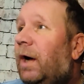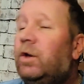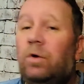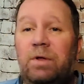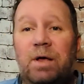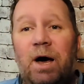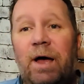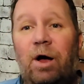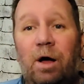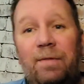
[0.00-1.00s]
good
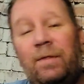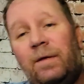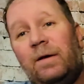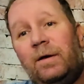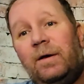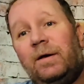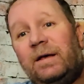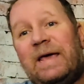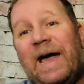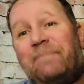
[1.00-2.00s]
guy on
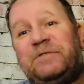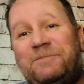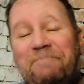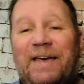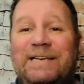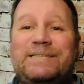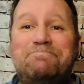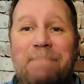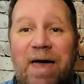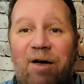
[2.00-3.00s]
cap space
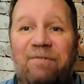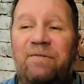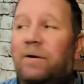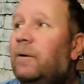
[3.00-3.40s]
math?